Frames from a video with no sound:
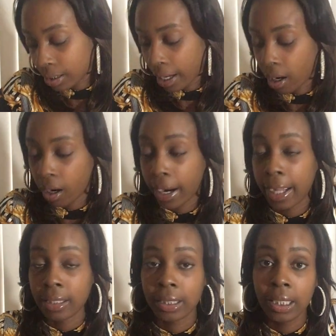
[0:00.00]
They are
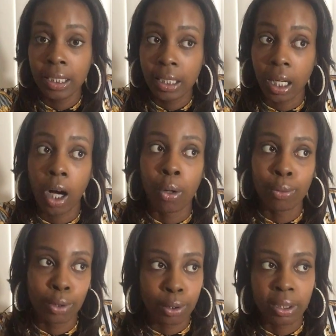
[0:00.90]
antique
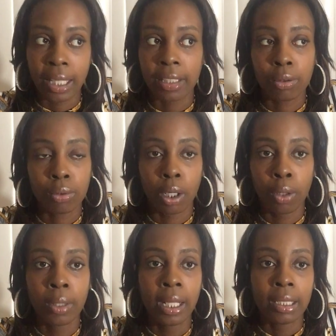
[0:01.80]
holders, like, you know,